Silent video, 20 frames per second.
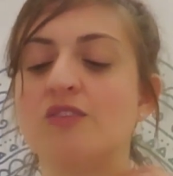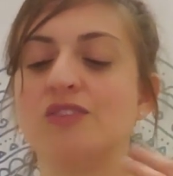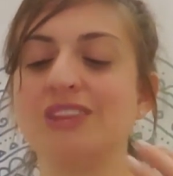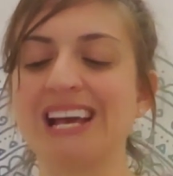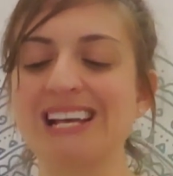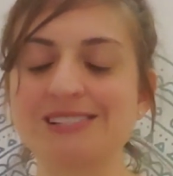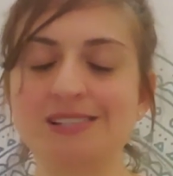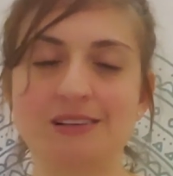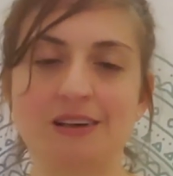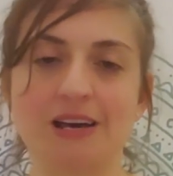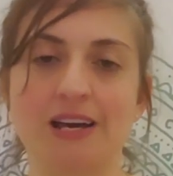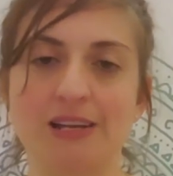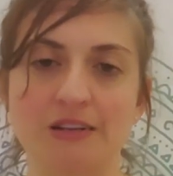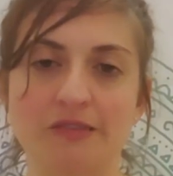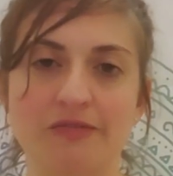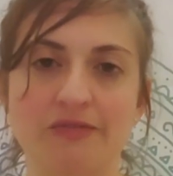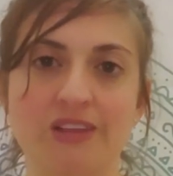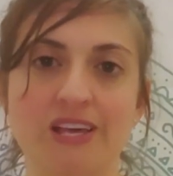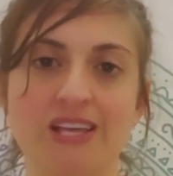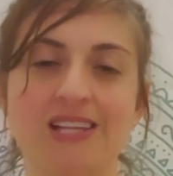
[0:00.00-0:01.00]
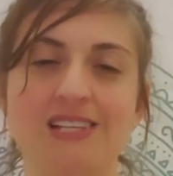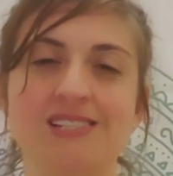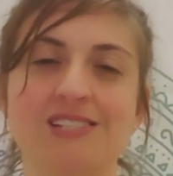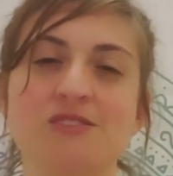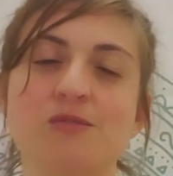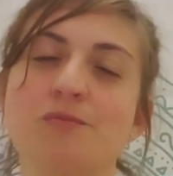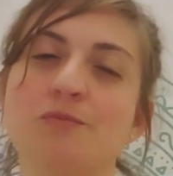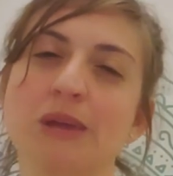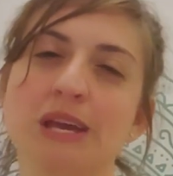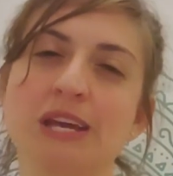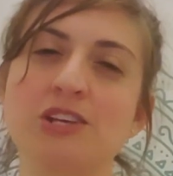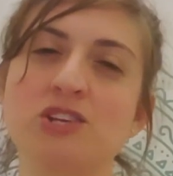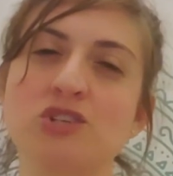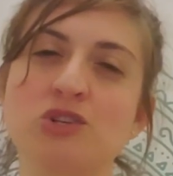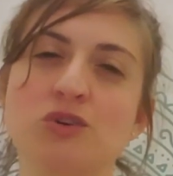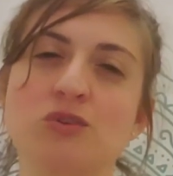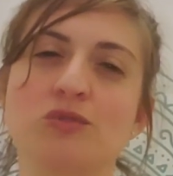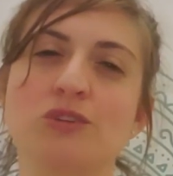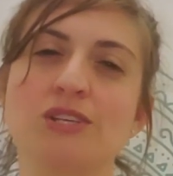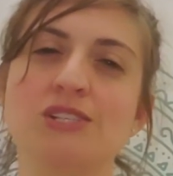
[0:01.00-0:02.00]
That's the kind of thing. This is
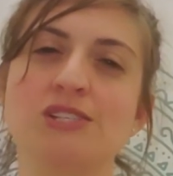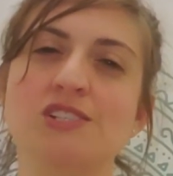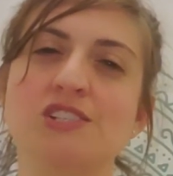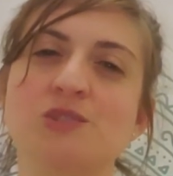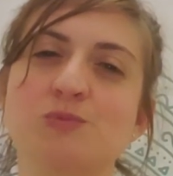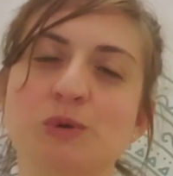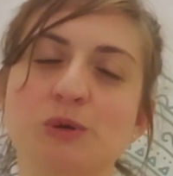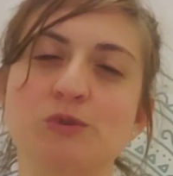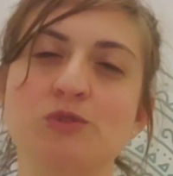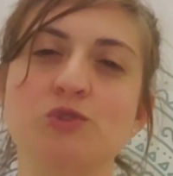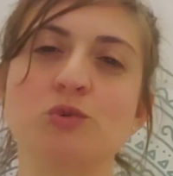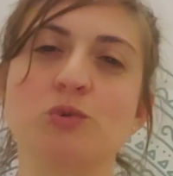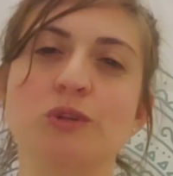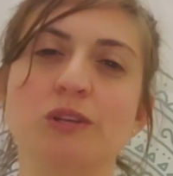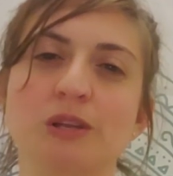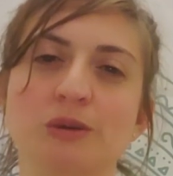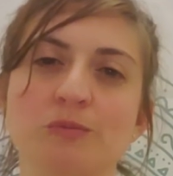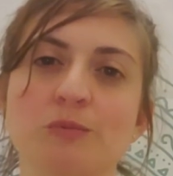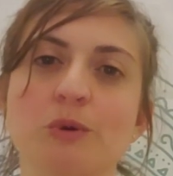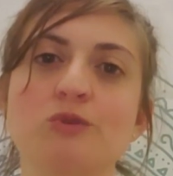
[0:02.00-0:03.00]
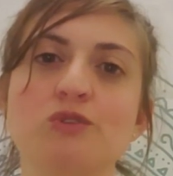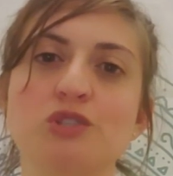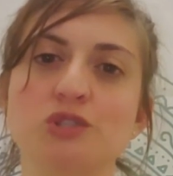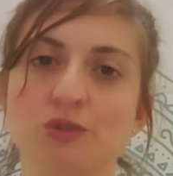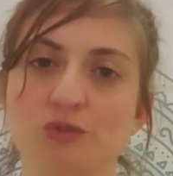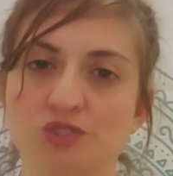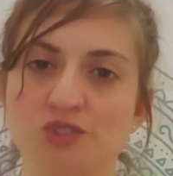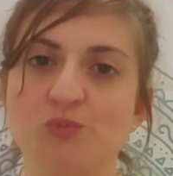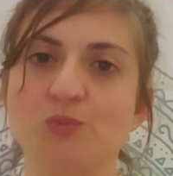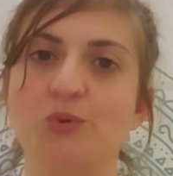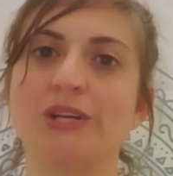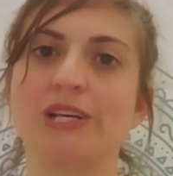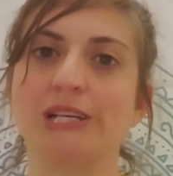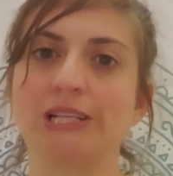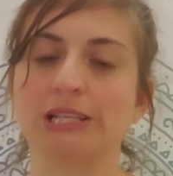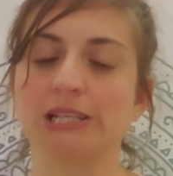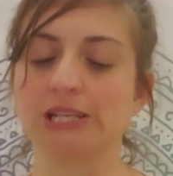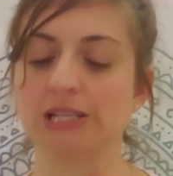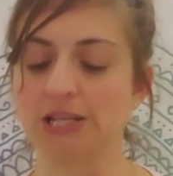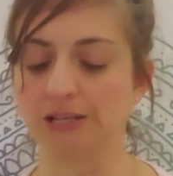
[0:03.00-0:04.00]
major. This is spiritual and emotional spring
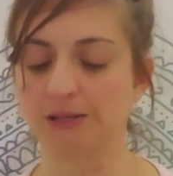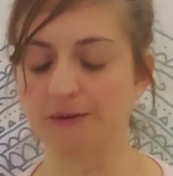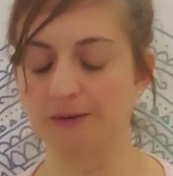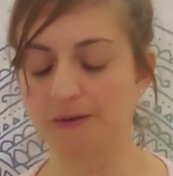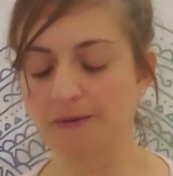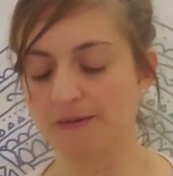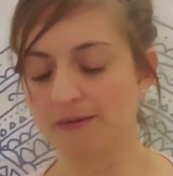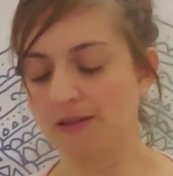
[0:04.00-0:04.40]
cleaning.